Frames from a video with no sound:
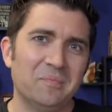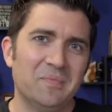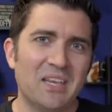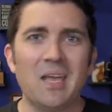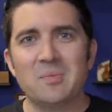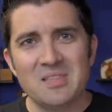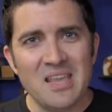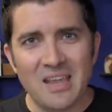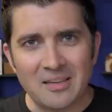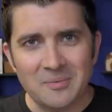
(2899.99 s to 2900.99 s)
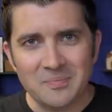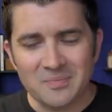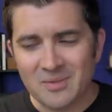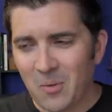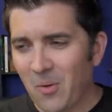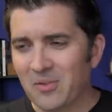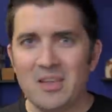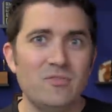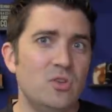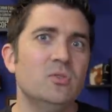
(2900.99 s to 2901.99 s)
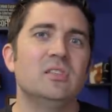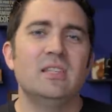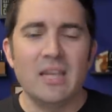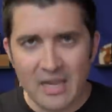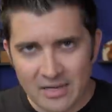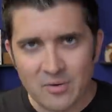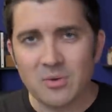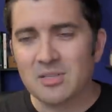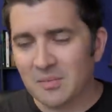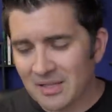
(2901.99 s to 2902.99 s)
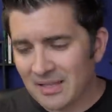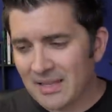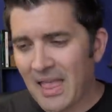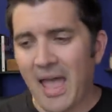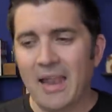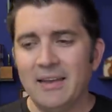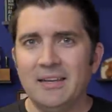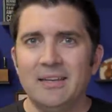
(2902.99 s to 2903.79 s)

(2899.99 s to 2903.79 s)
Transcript: They kept the ink, or they've used the ink or something like that.